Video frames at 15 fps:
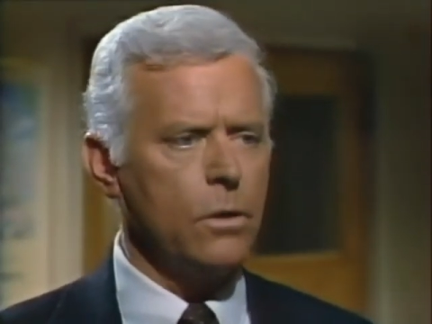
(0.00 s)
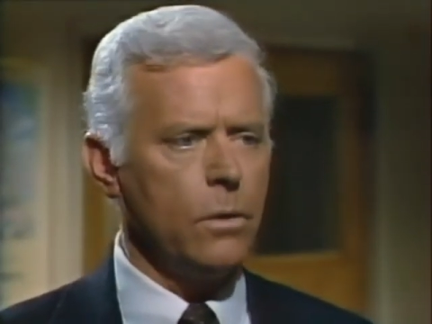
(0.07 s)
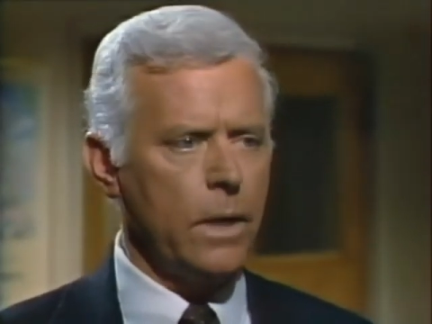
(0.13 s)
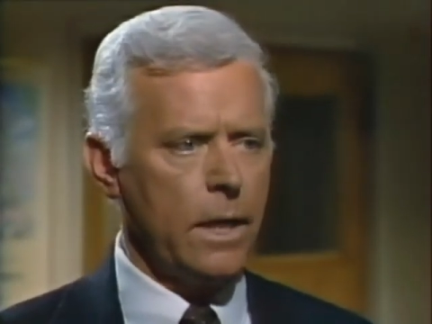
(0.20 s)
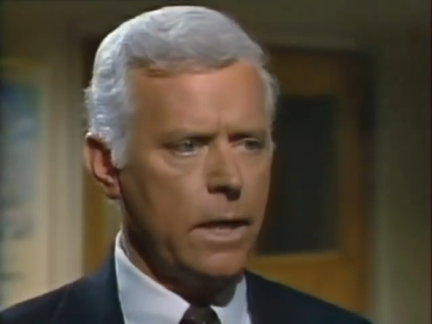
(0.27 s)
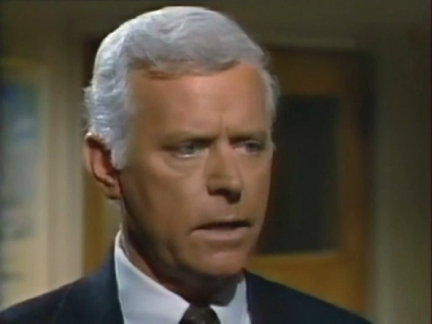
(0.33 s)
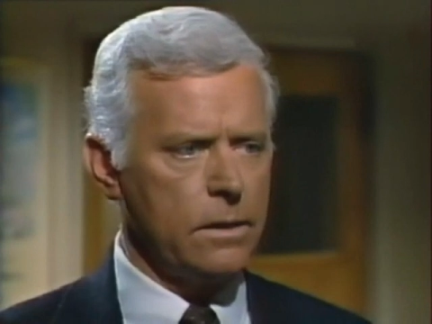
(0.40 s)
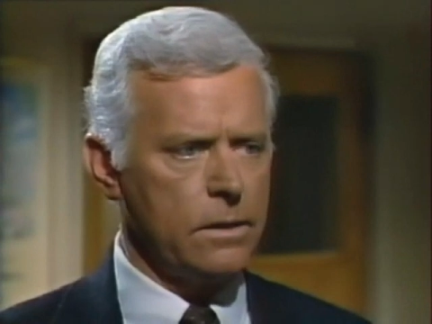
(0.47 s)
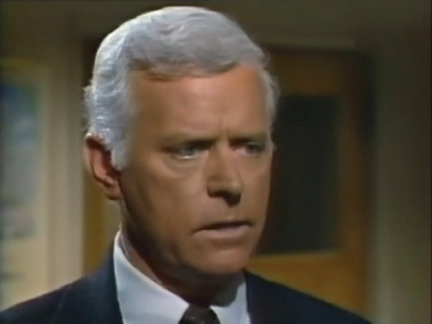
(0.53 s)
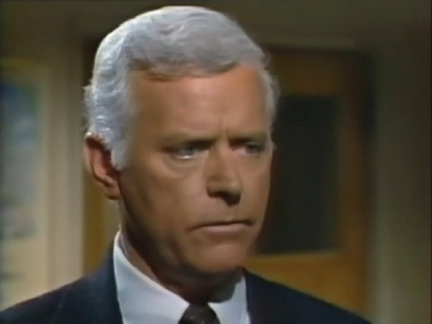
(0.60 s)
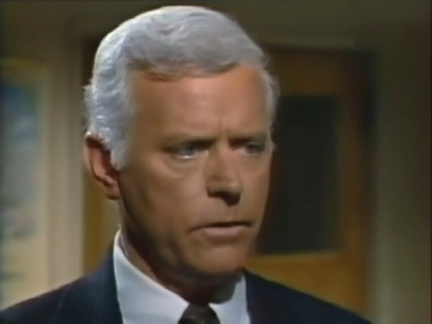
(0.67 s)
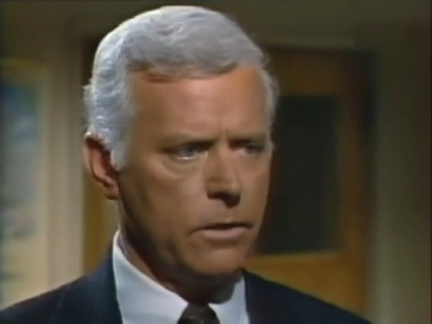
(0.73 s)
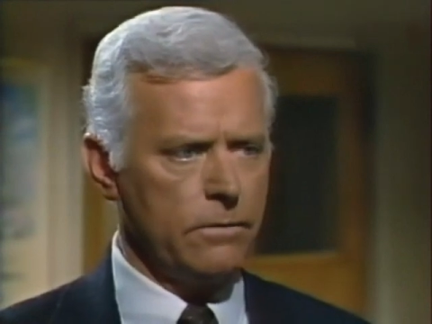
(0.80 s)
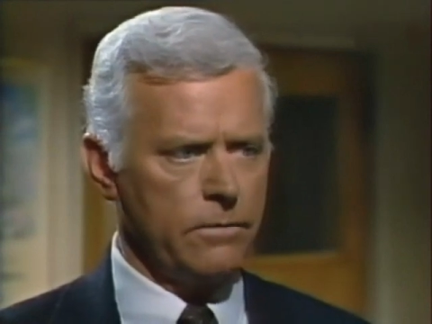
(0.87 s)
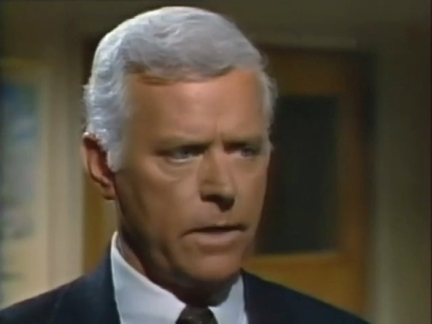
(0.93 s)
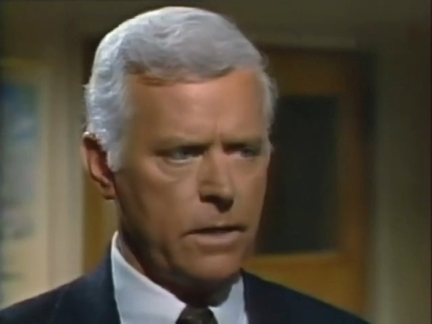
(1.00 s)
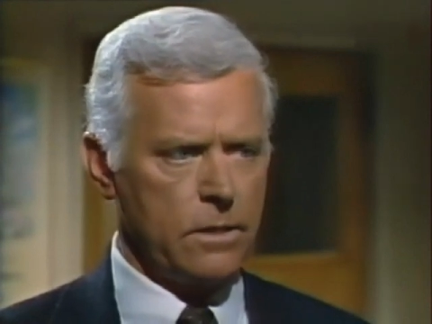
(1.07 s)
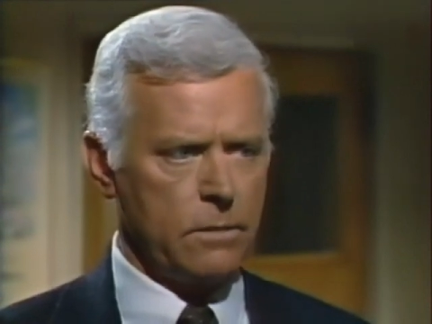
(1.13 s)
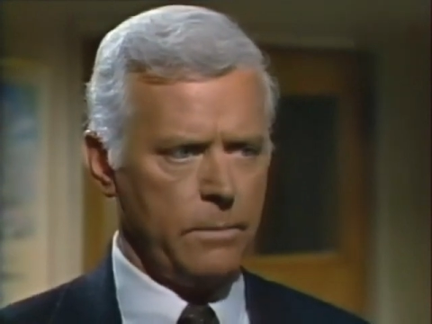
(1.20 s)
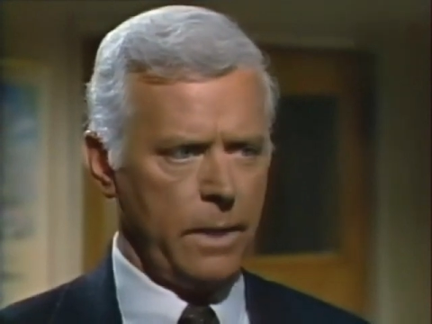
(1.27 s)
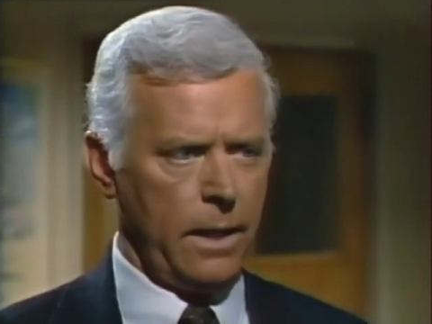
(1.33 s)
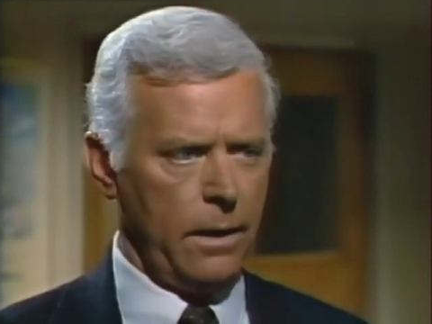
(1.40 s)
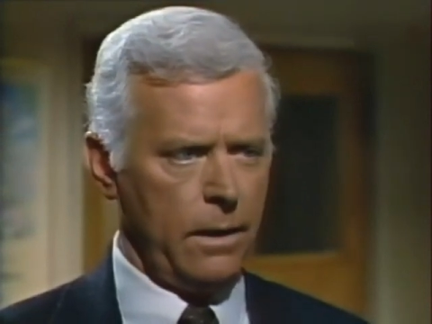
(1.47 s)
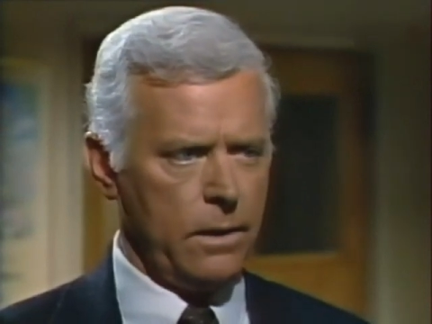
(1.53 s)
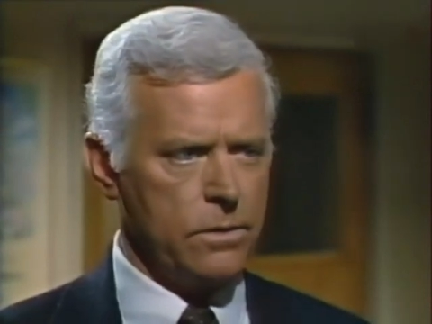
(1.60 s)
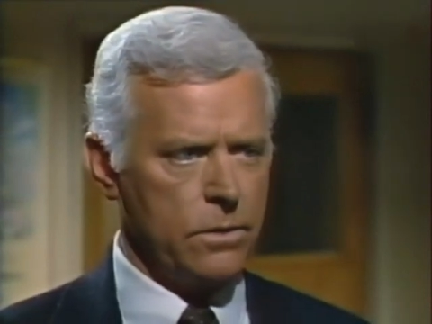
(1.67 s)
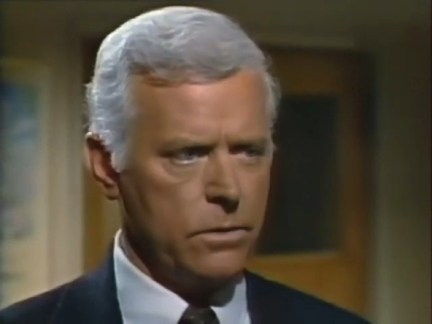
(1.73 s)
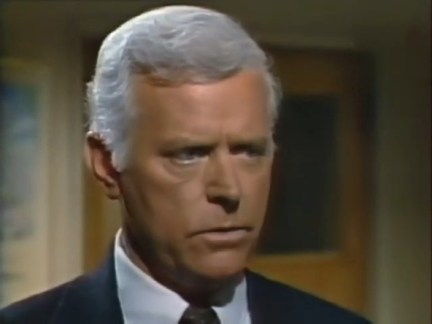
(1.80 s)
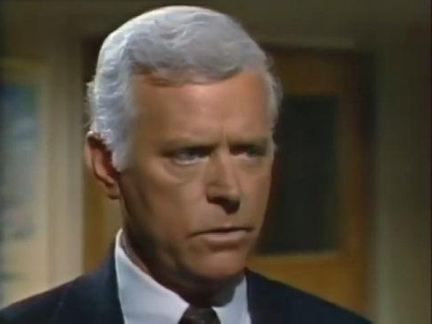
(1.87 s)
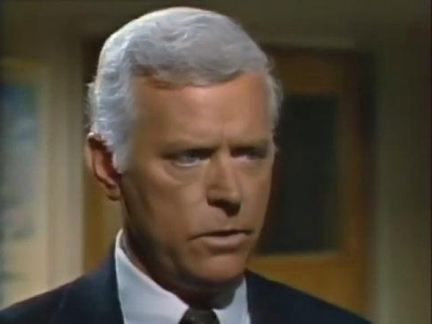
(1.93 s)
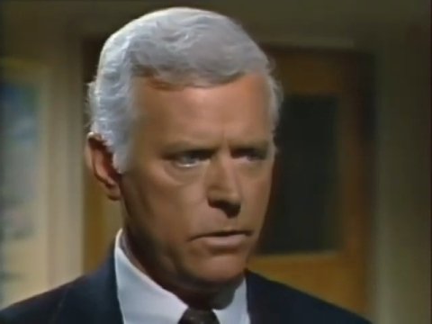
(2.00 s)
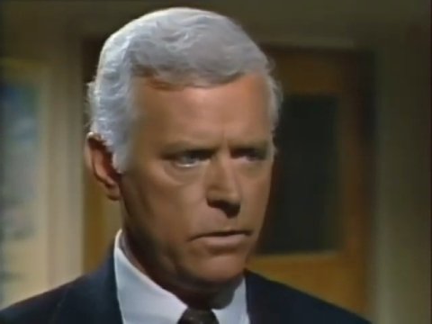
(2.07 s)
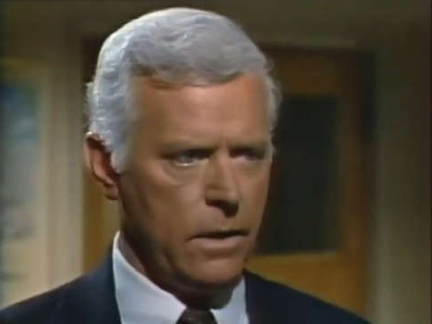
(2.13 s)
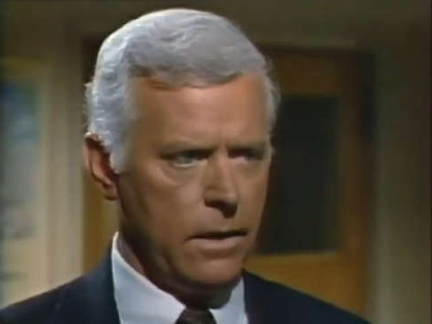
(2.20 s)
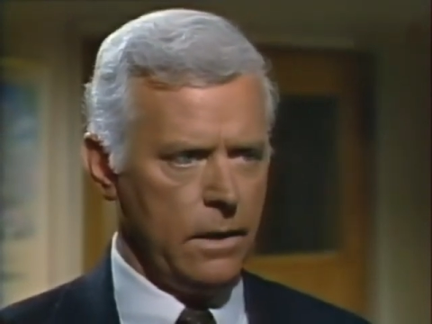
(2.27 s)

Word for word: go ahead. See if you can find somebody to listen to you.